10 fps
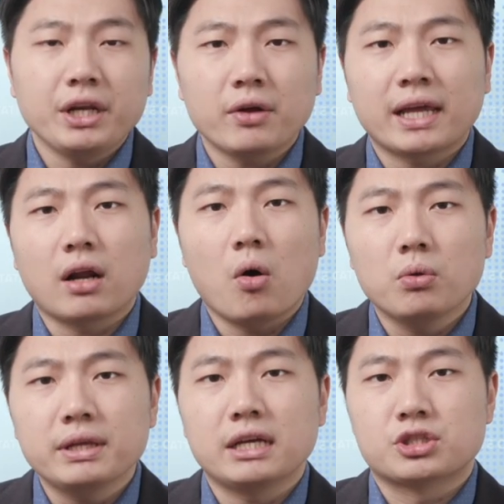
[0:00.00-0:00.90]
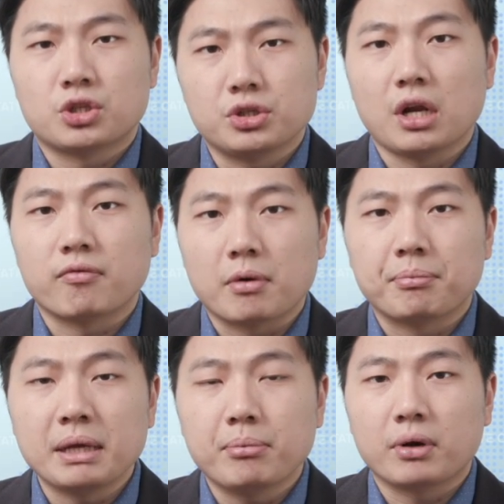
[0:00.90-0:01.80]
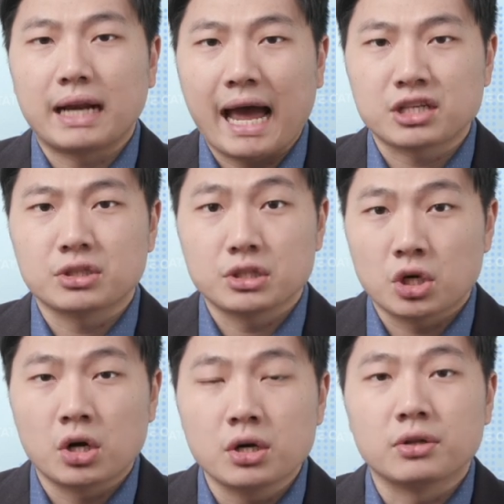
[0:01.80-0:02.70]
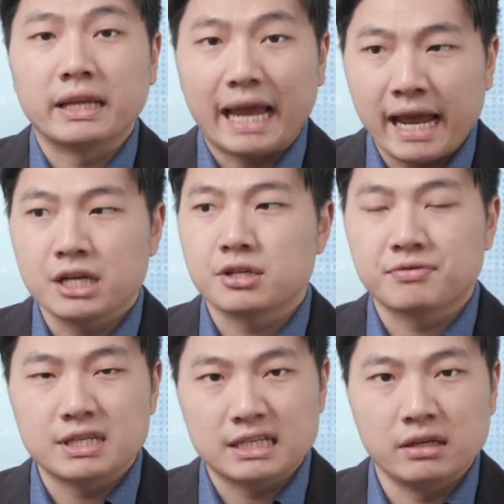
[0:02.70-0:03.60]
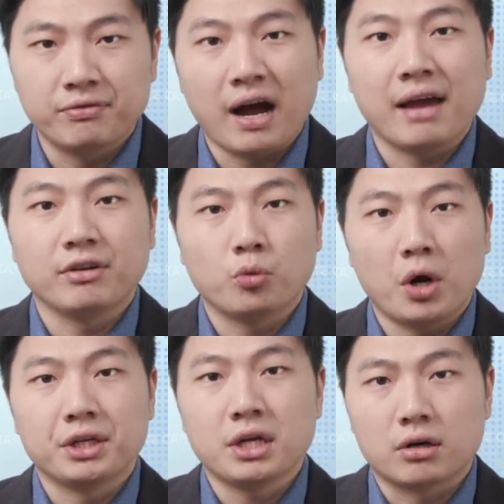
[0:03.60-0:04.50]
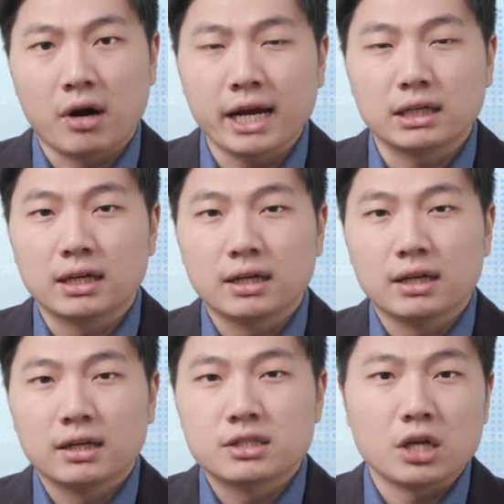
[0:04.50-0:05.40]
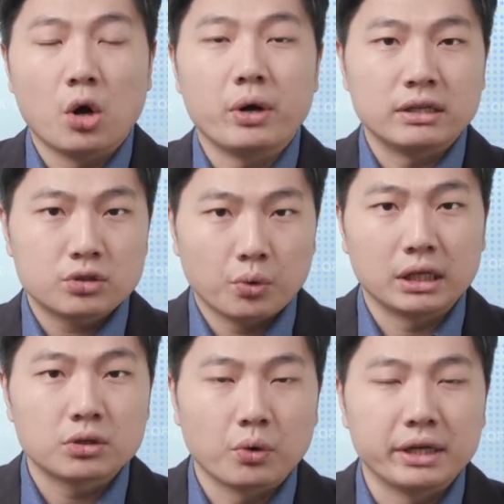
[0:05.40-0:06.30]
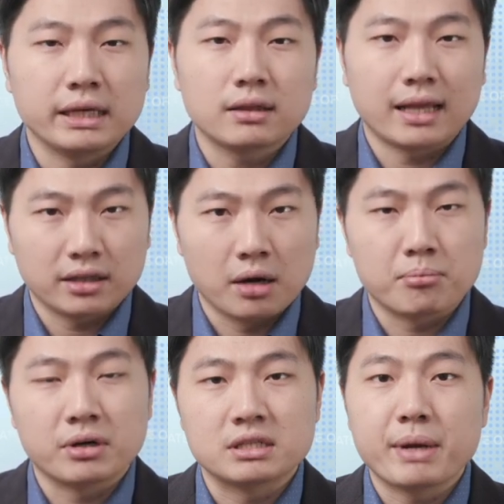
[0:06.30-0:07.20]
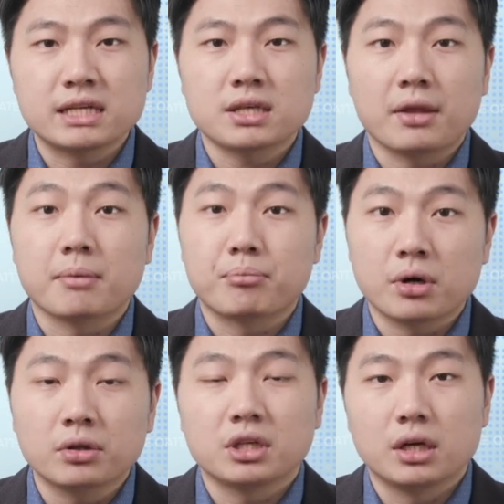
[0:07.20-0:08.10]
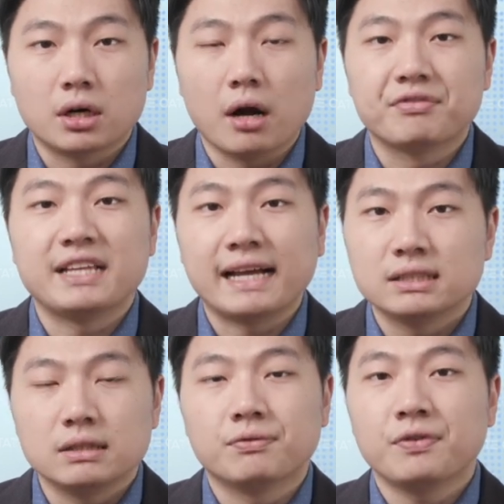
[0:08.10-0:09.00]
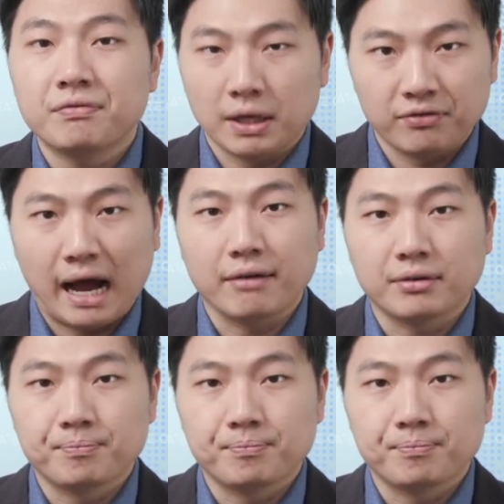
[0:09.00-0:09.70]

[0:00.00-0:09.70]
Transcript: we know that only a certain number of people can actually turn the age of 65 in 1 year, right? So in 2020, that number is based on the birth year of 1955.